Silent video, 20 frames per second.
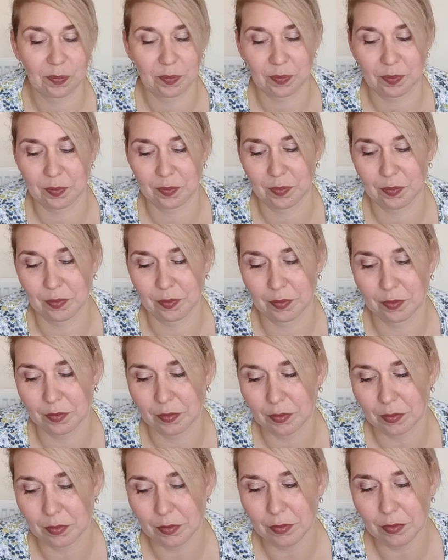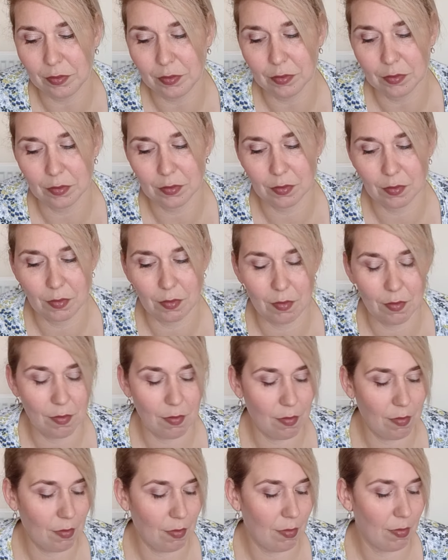
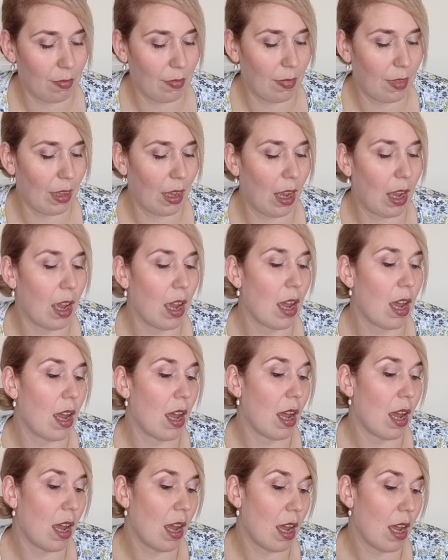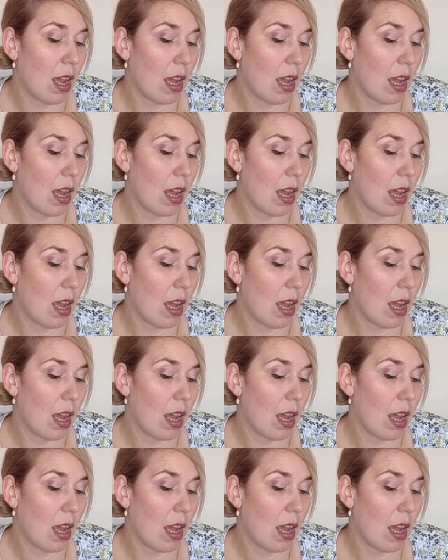Nothing is said.